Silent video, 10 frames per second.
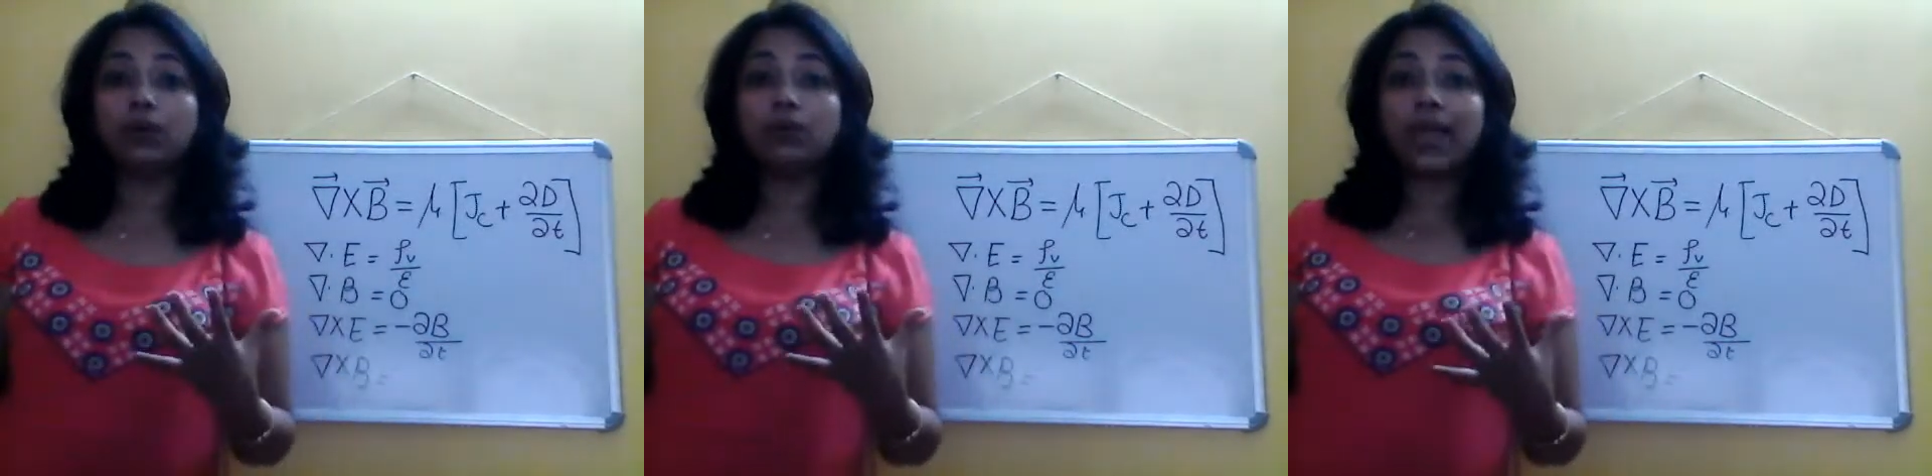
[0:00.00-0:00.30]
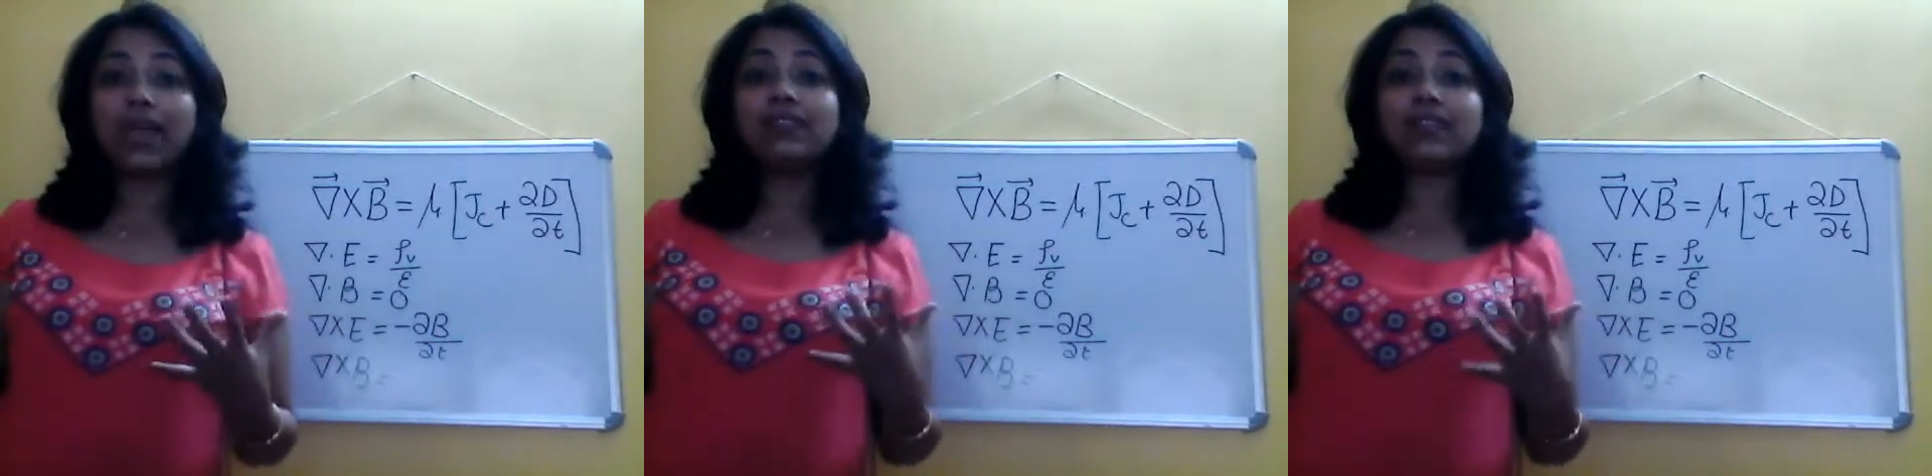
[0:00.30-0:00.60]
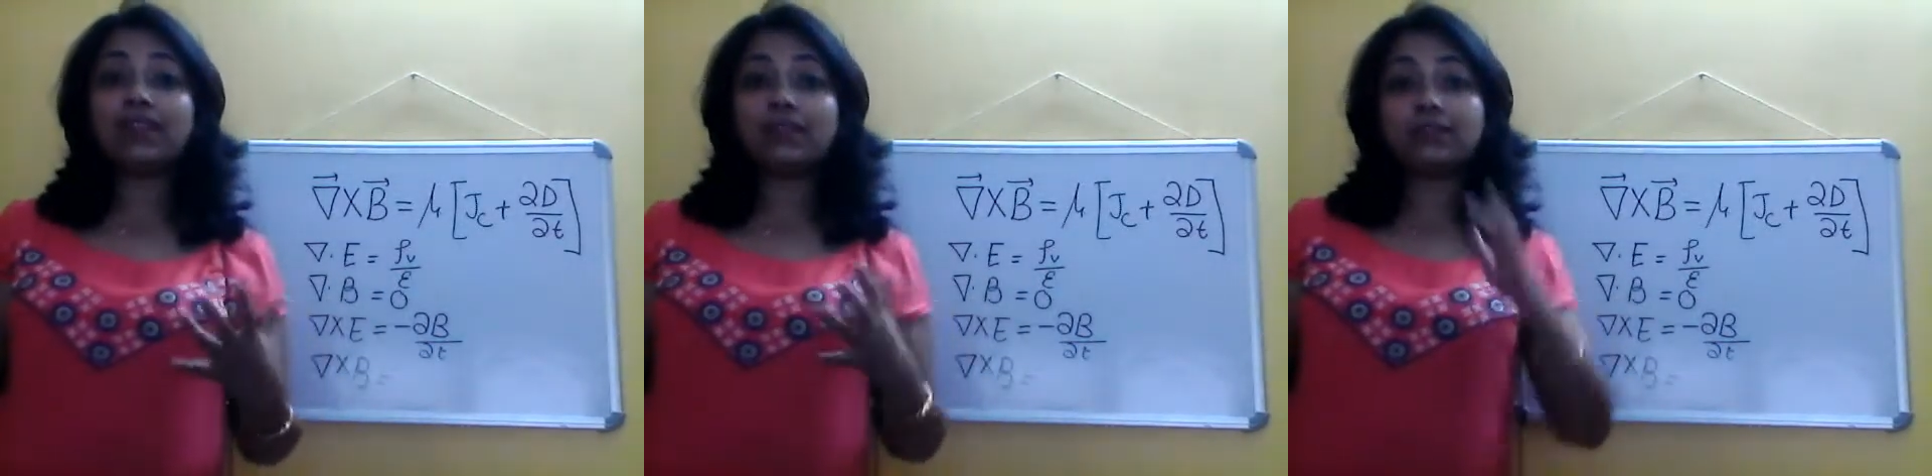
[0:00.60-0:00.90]

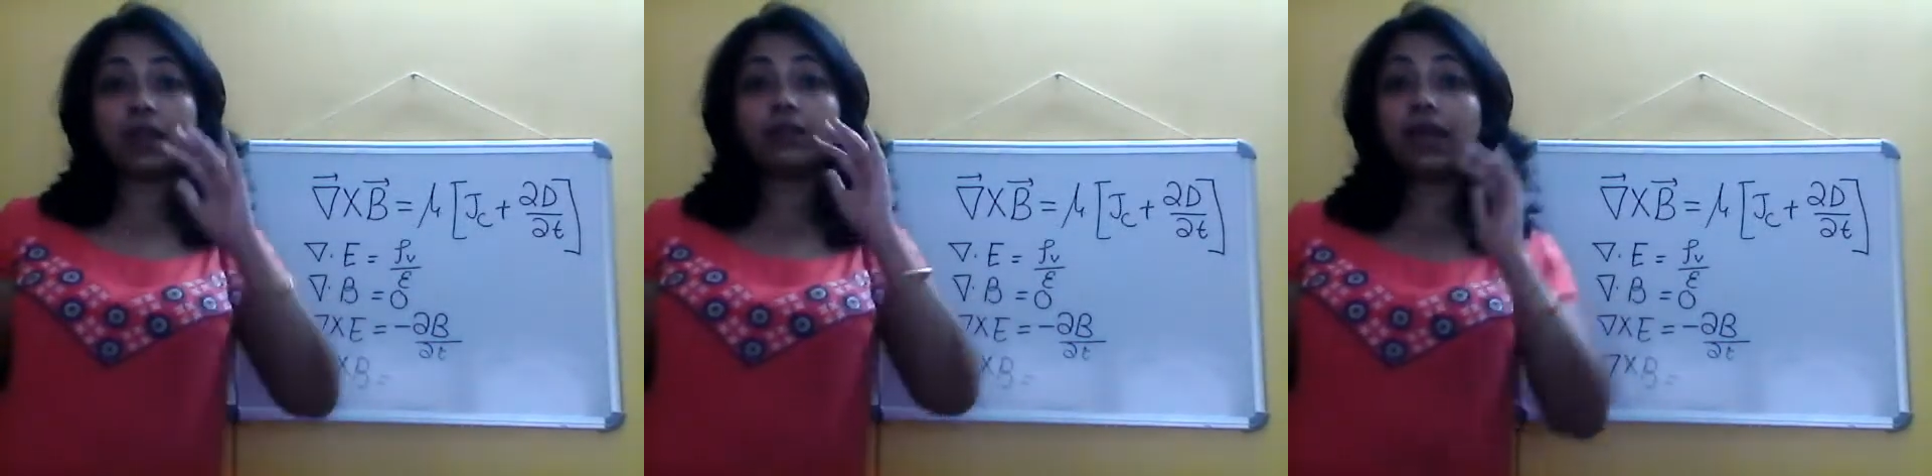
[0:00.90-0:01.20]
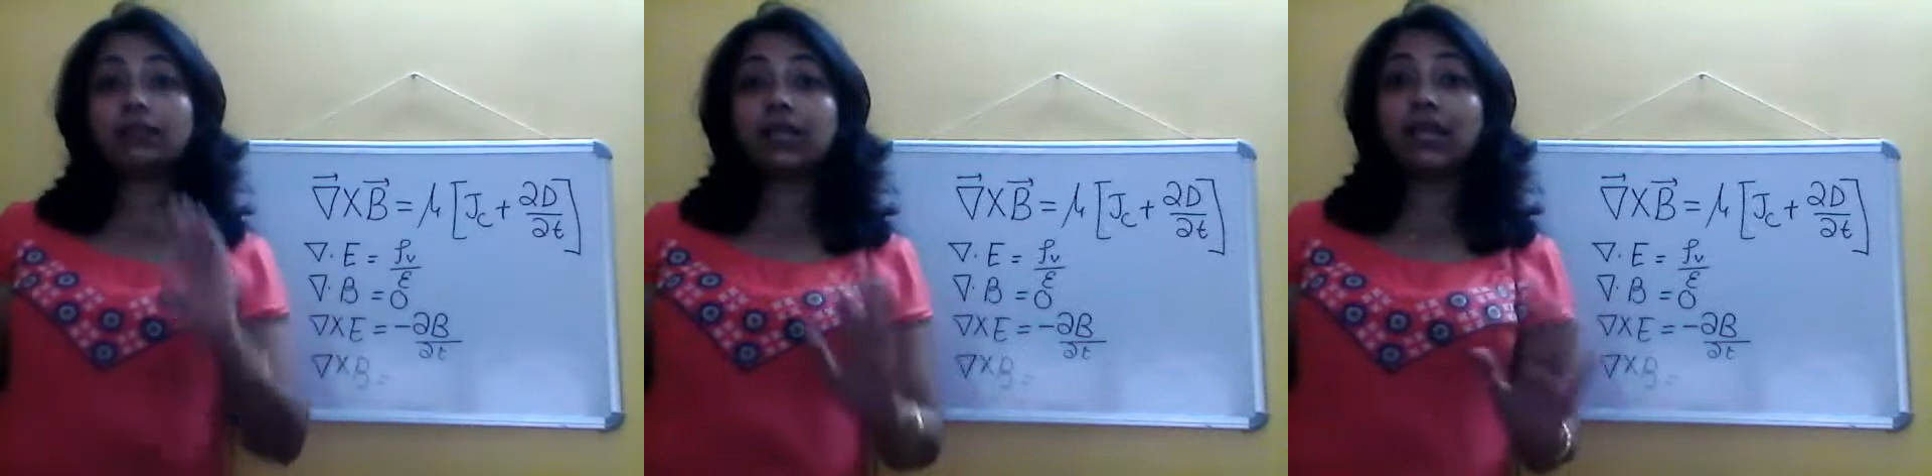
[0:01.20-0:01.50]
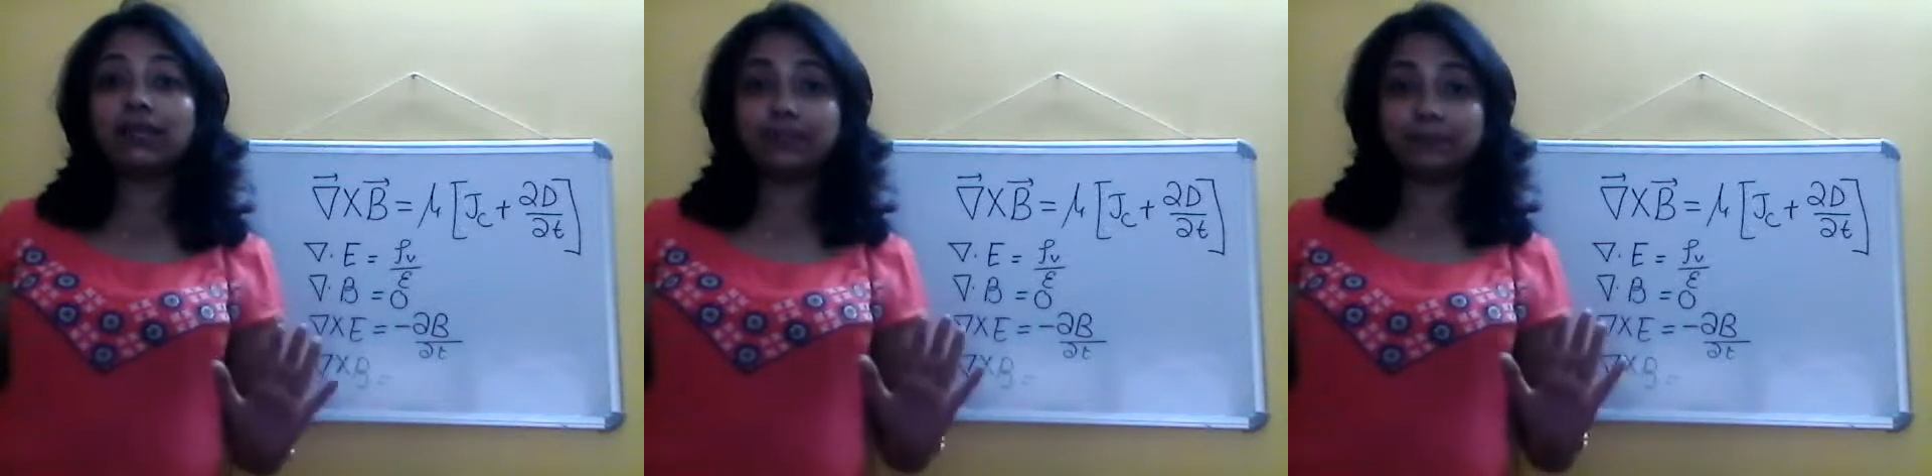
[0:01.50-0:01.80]
where there is
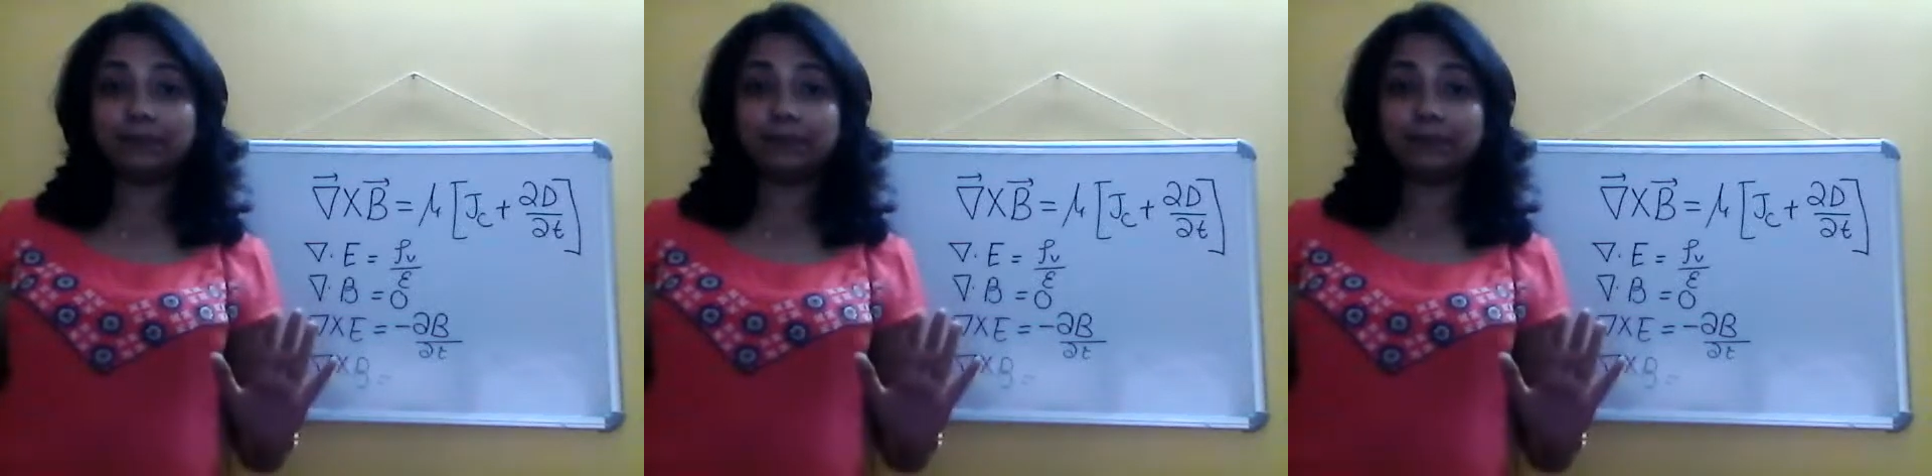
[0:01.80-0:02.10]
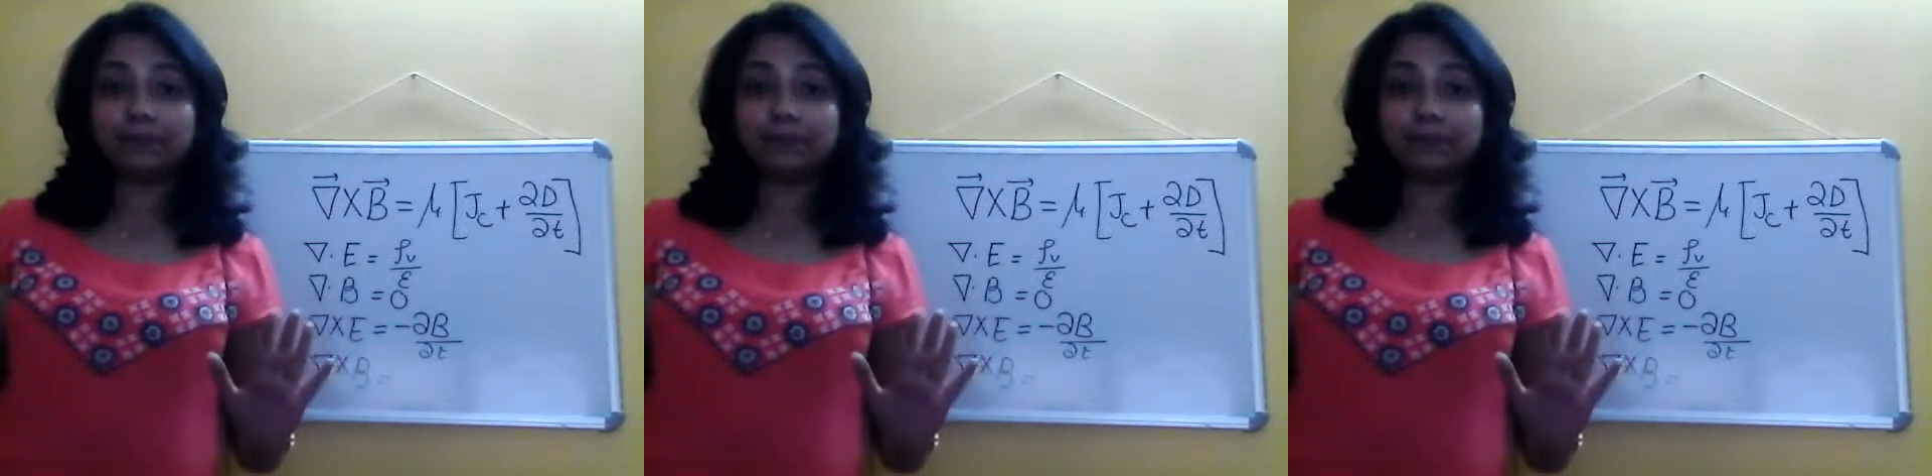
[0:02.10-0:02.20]
nothing,